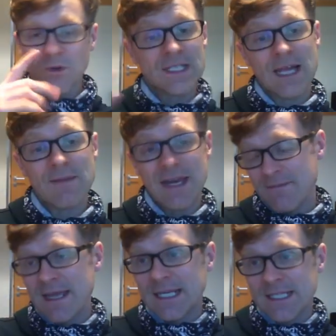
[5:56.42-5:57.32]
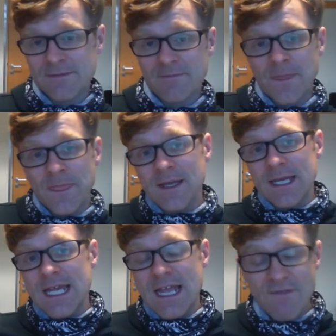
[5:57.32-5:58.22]
does that mean? It means
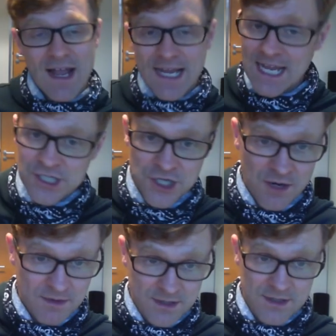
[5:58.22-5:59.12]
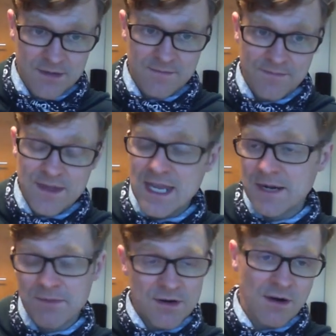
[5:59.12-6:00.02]
if I get a job in a
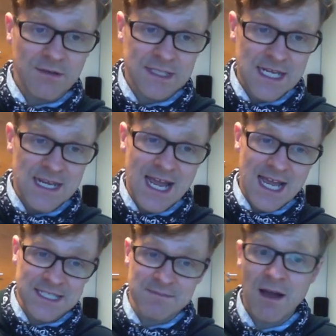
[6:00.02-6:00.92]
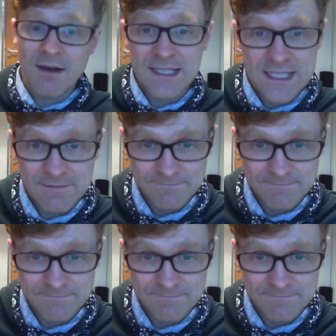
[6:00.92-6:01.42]
bureaucracy as a marketer,